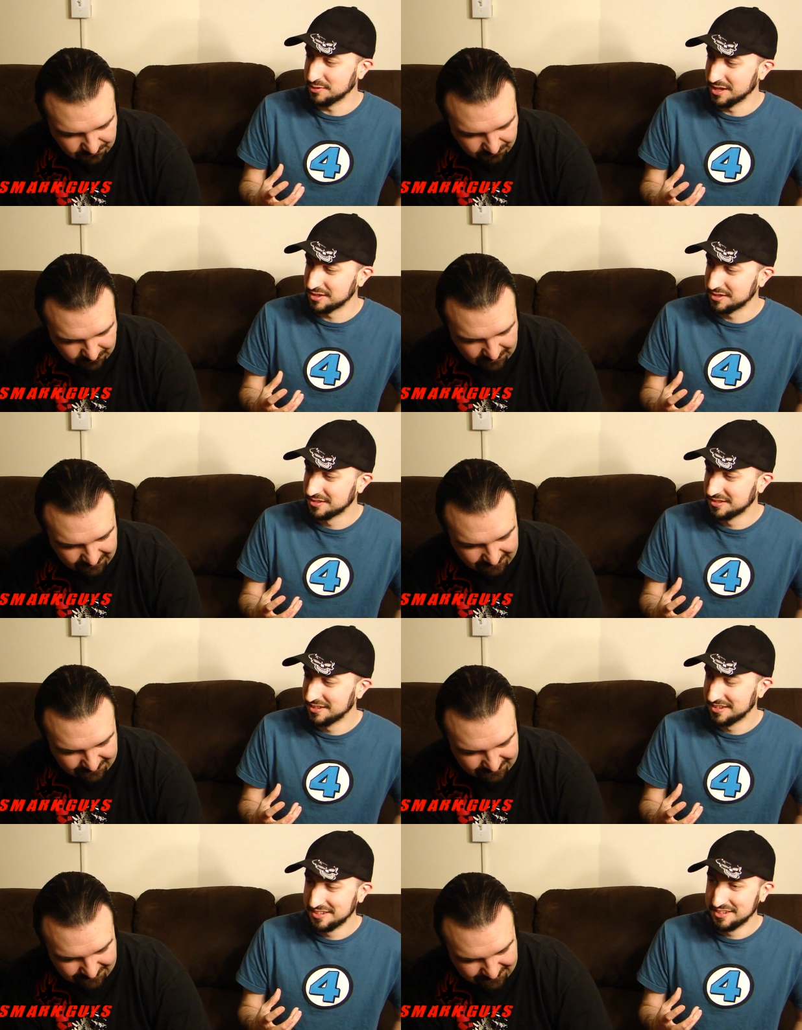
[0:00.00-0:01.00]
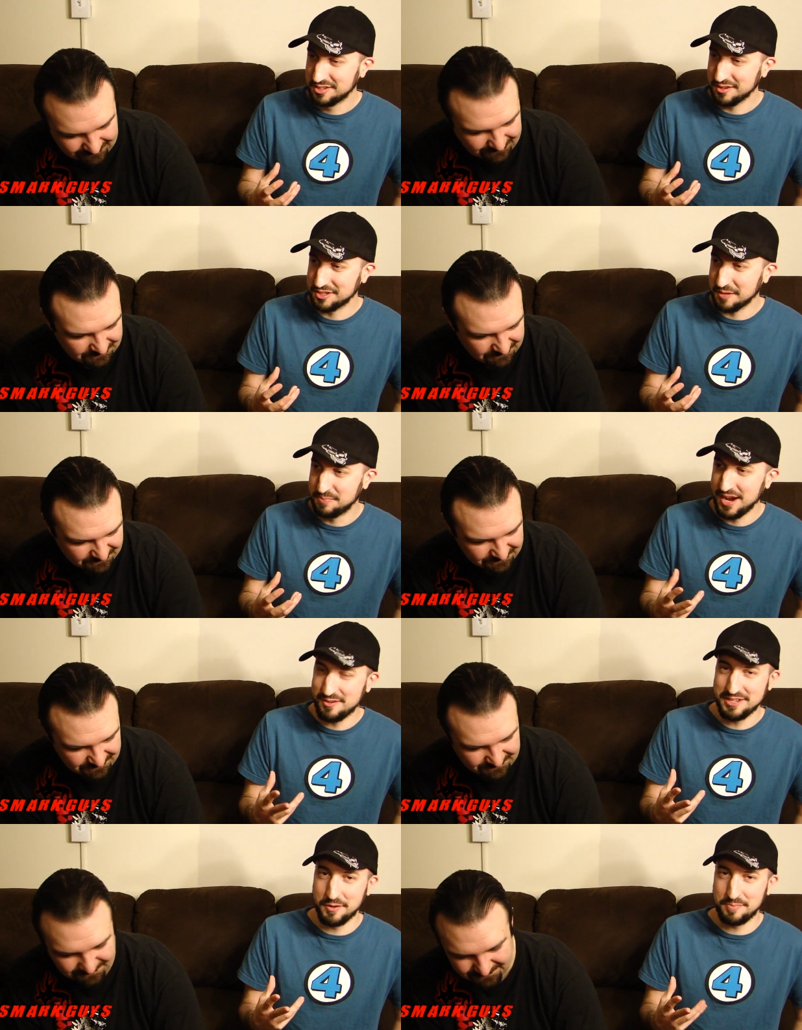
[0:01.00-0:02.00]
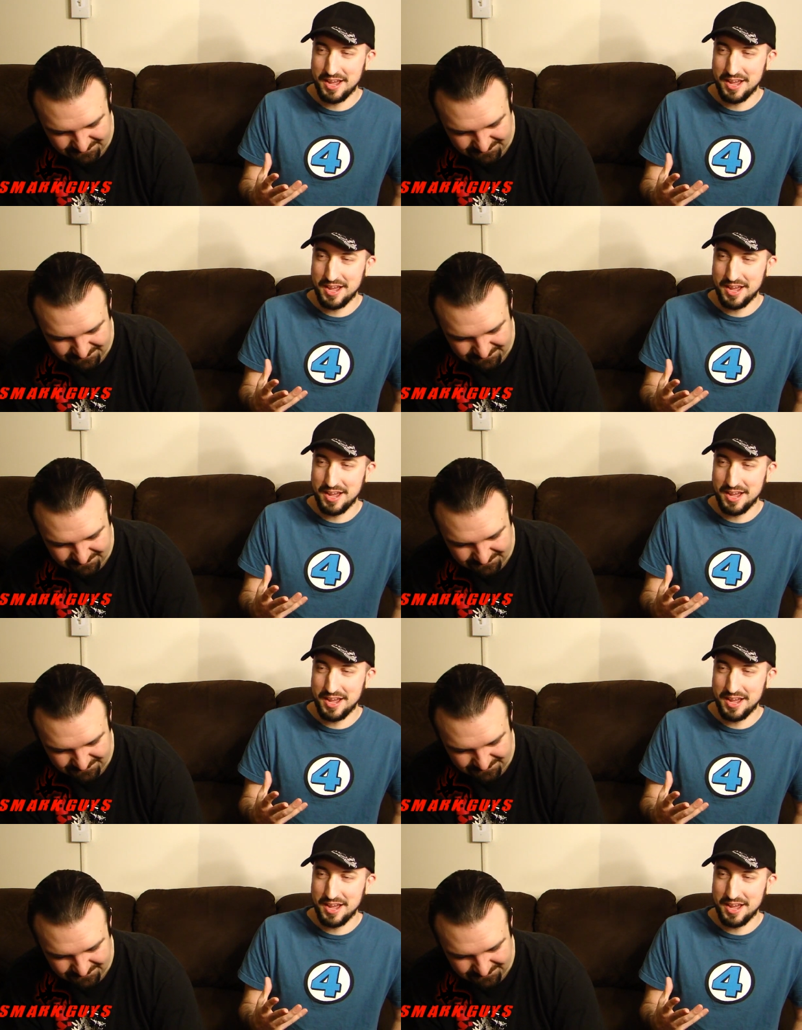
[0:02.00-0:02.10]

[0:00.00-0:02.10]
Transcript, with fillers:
Speaker 1: place. Right. So that's like a parody of a